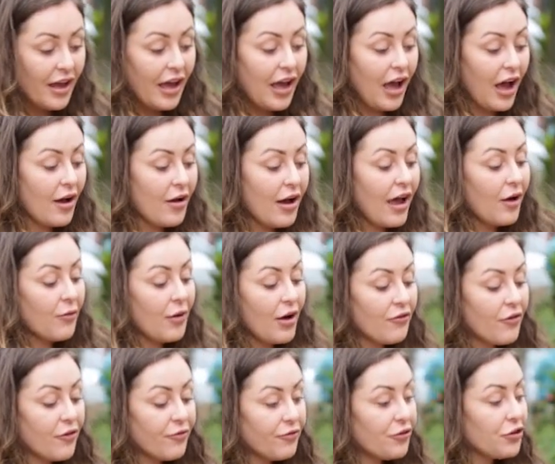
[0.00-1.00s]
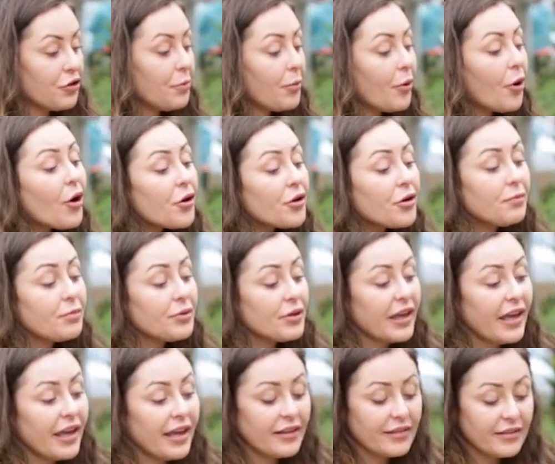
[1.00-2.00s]
However, for your potted
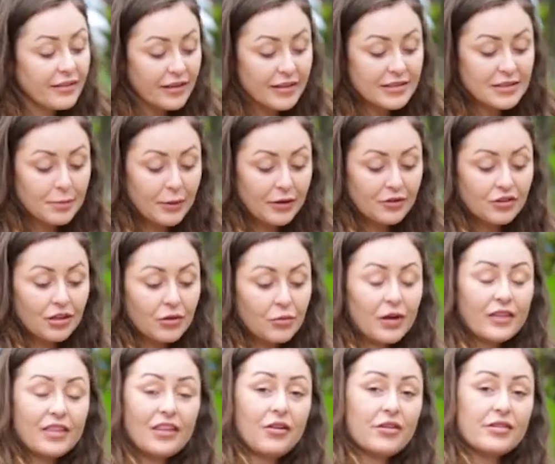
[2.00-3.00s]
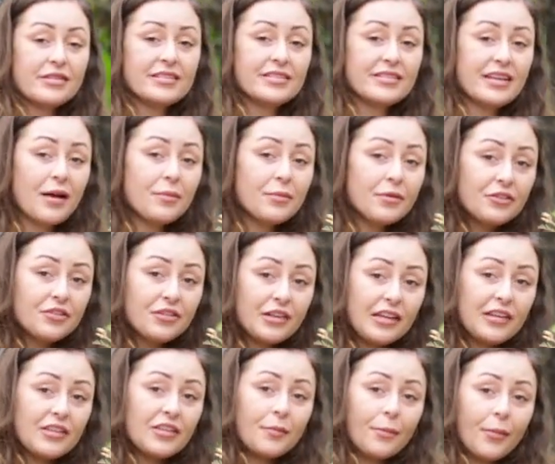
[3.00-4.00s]
plants, especially when they're
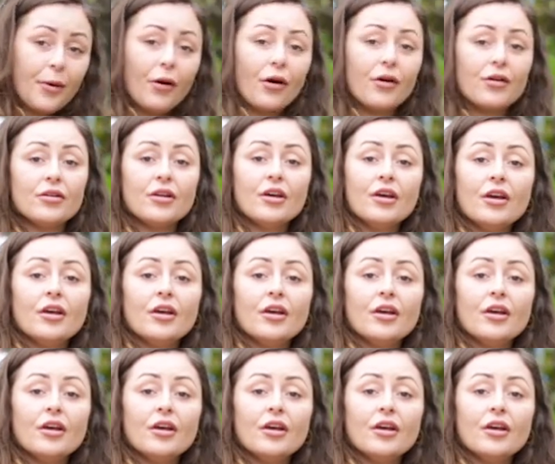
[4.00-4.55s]
establishing in the pot,